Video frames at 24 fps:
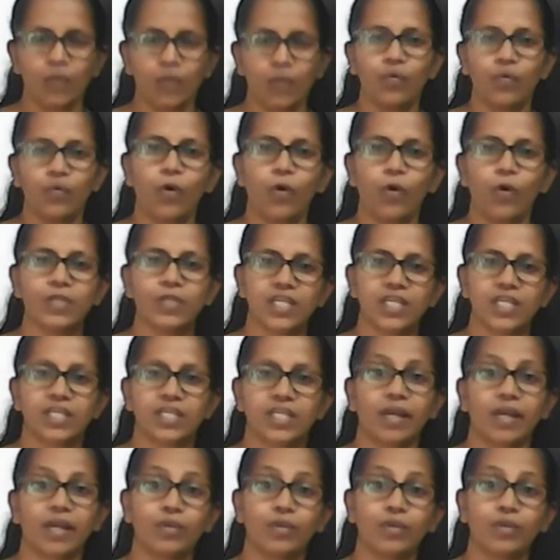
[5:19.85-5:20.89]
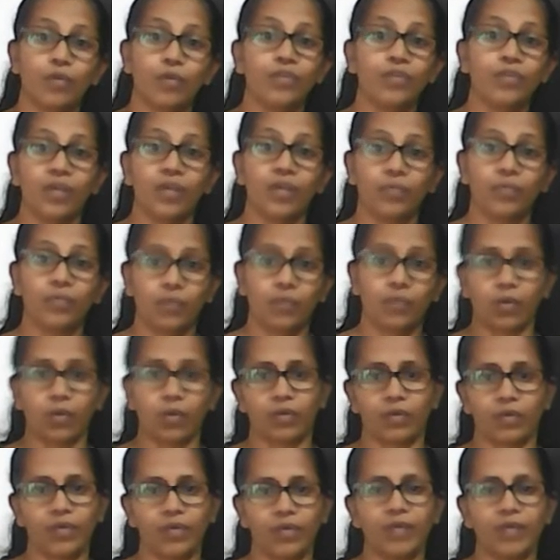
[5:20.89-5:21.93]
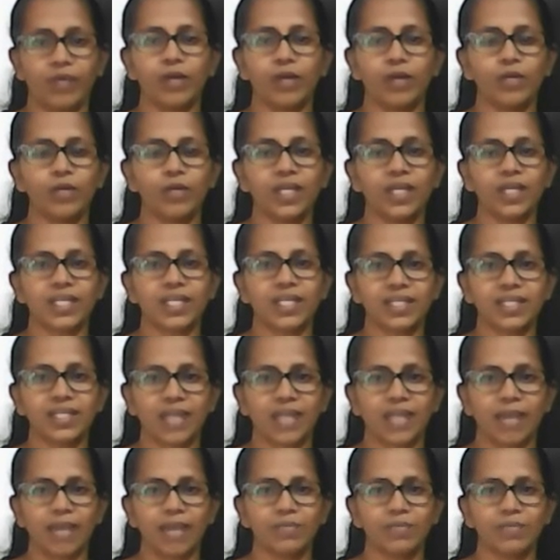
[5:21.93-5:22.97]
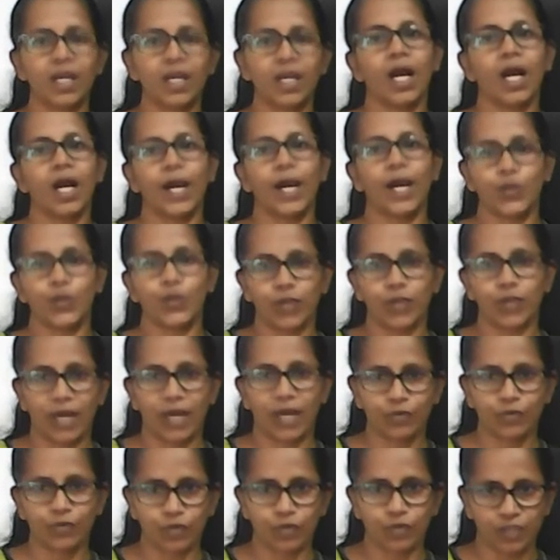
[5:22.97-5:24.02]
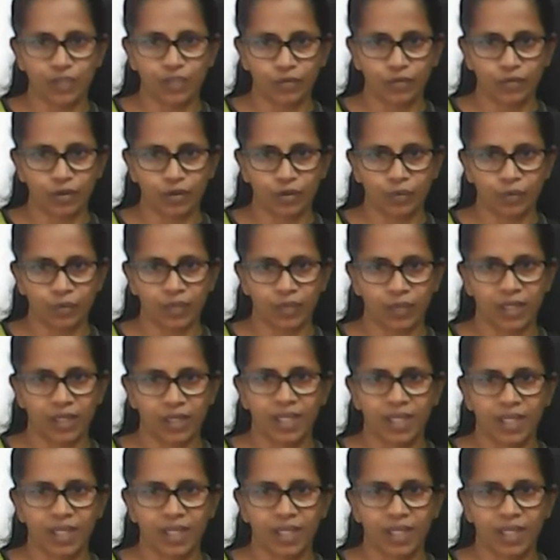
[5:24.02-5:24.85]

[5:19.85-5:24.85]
4 6 are 24. If I want to take 6 times, I should have 24 toffee.